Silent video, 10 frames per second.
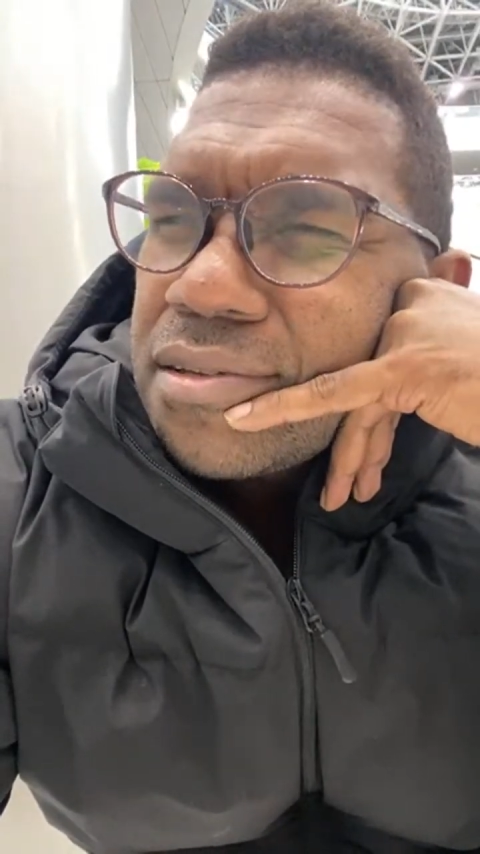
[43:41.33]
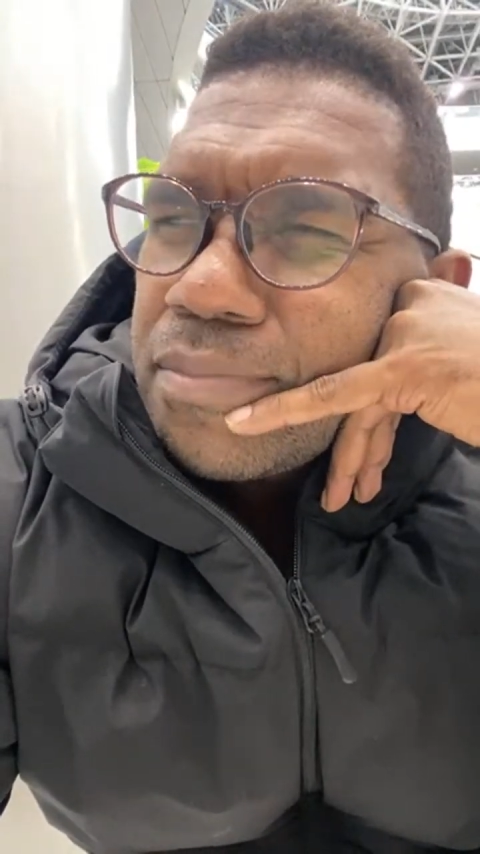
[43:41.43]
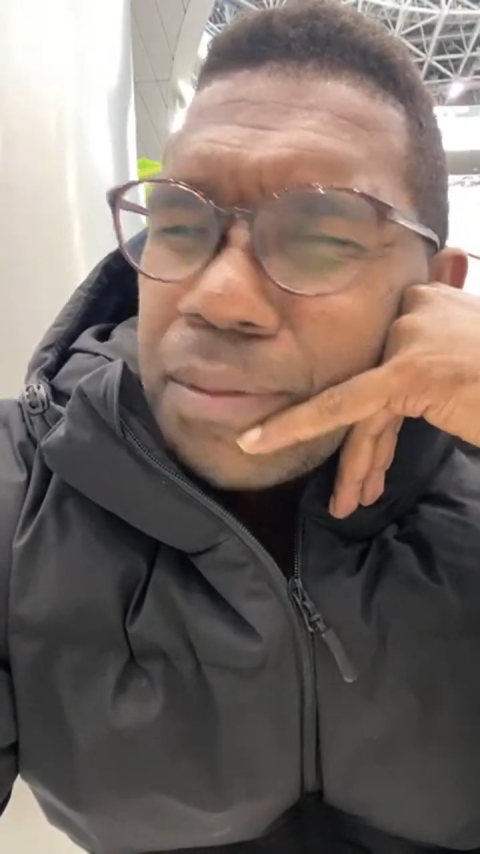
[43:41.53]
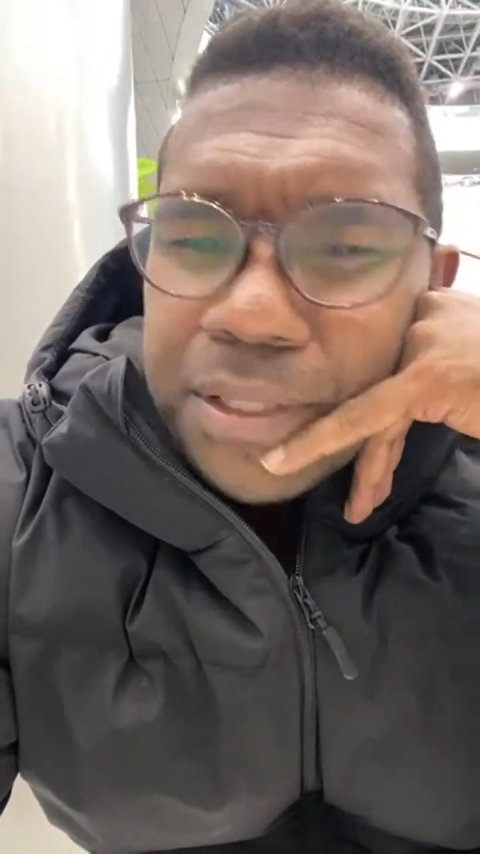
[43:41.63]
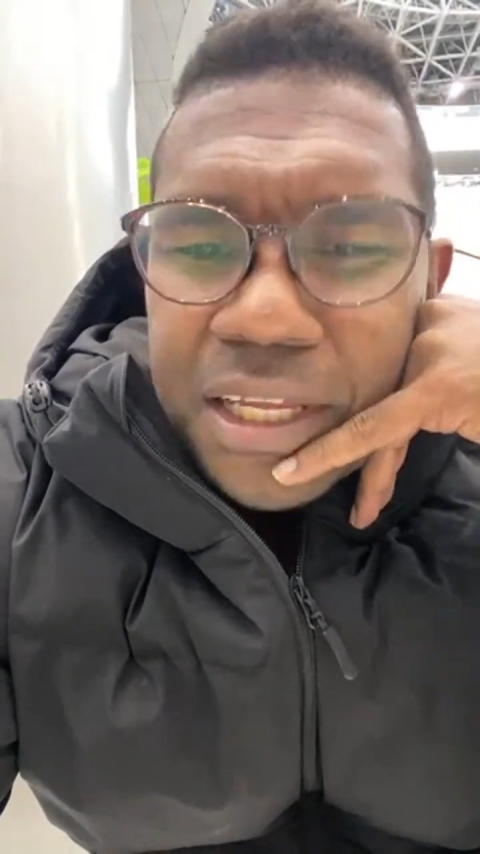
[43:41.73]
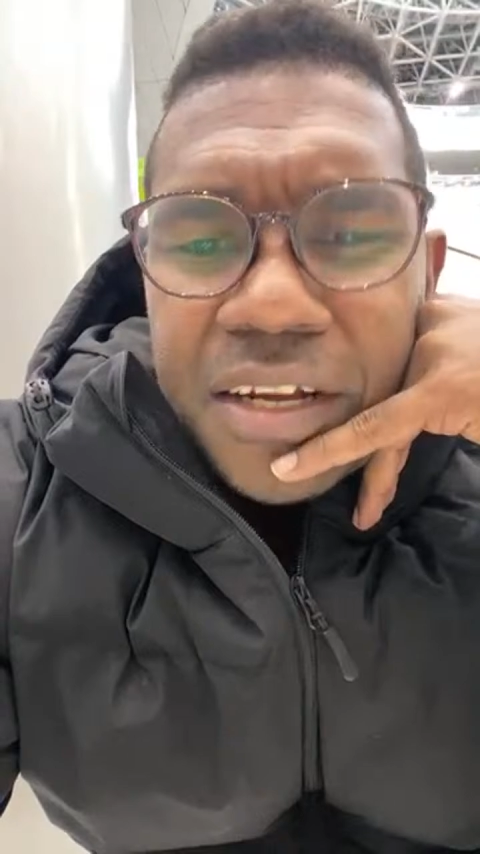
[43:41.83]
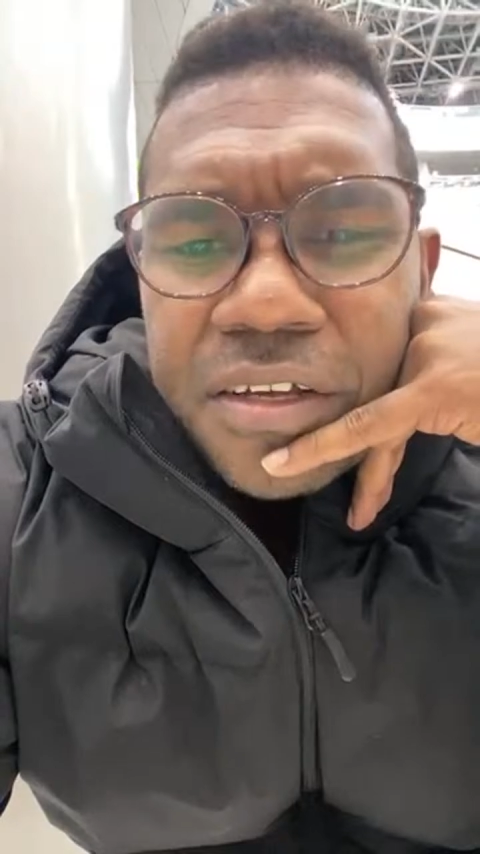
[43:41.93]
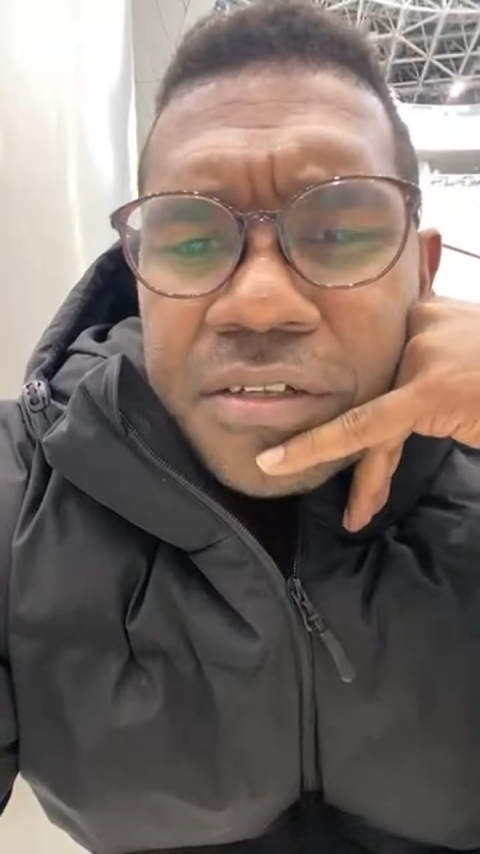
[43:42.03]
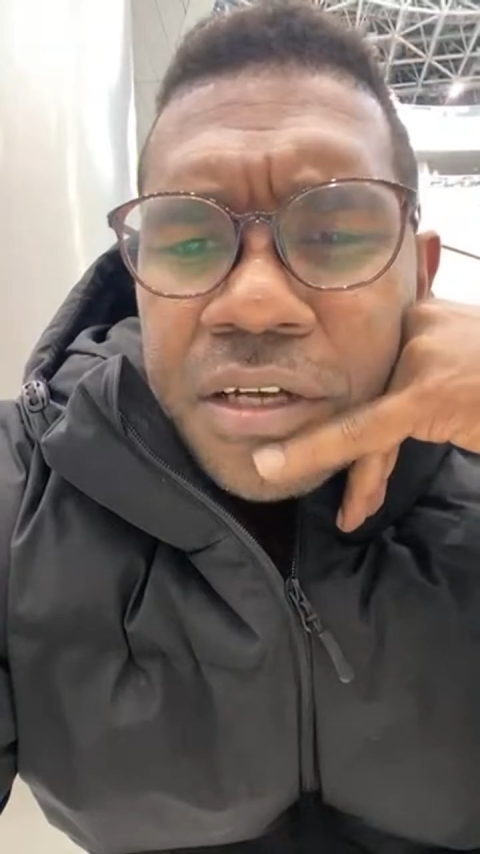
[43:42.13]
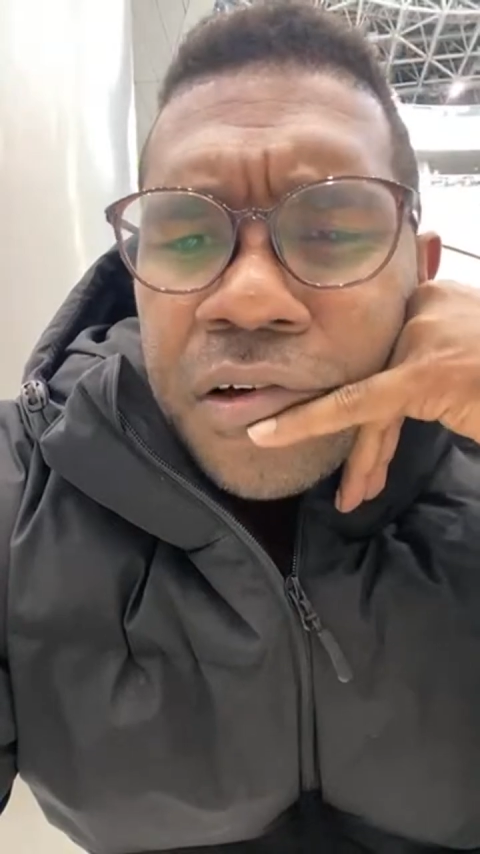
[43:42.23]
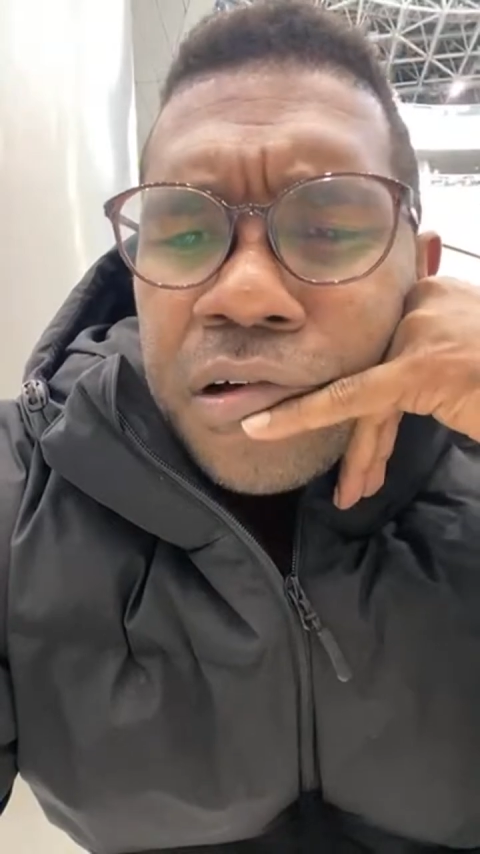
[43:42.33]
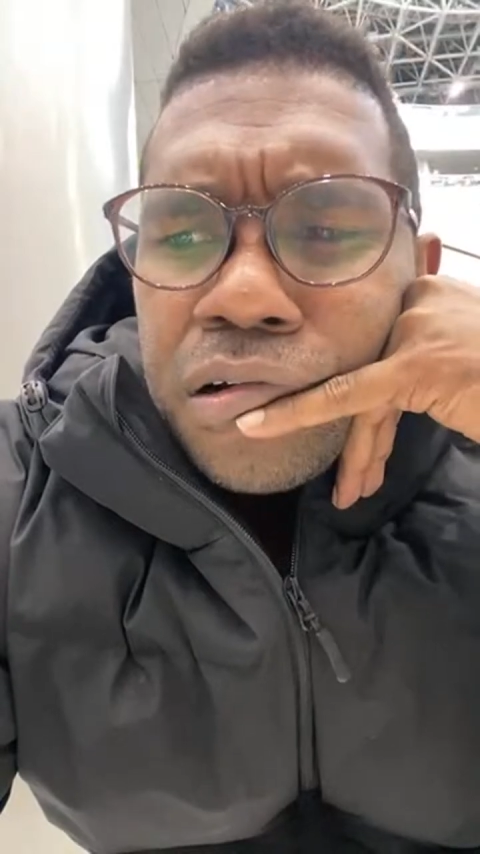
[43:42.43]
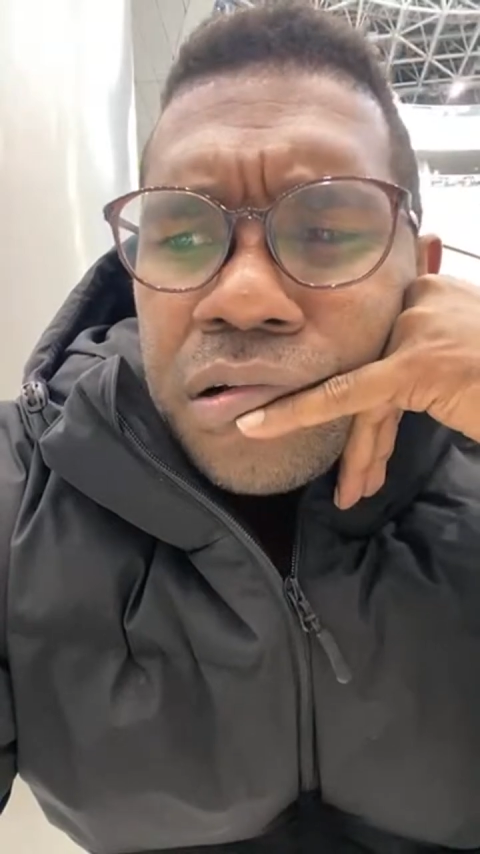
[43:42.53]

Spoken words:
maybe 10 years ago.